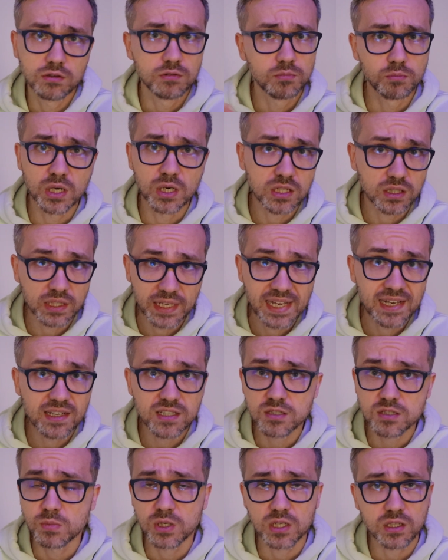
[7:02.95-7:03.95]
Model
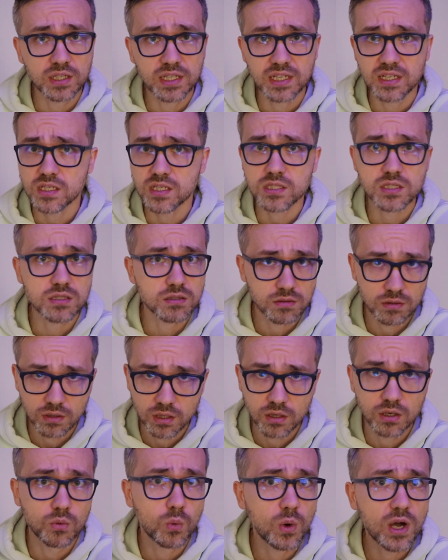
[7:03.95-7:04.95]
X, Model S,
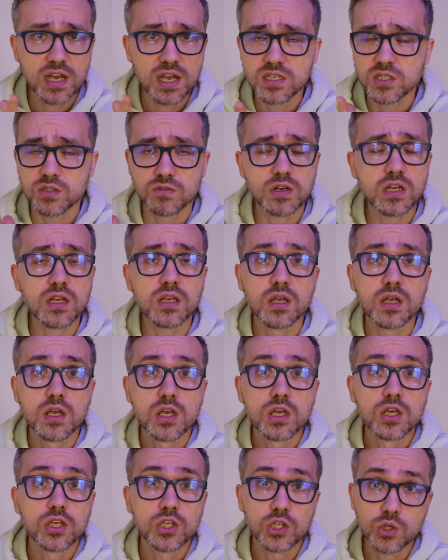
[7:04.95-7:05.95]
Y3,
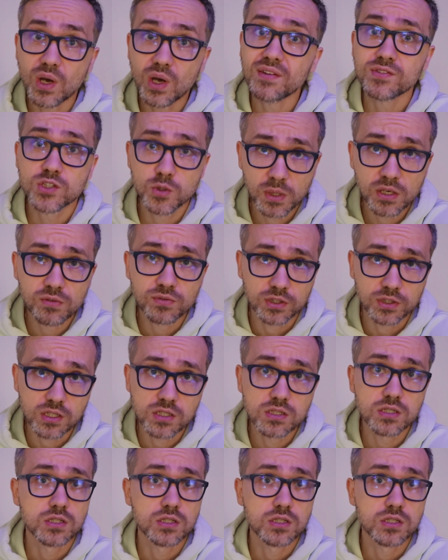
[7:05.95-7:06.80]
you have to pay for this.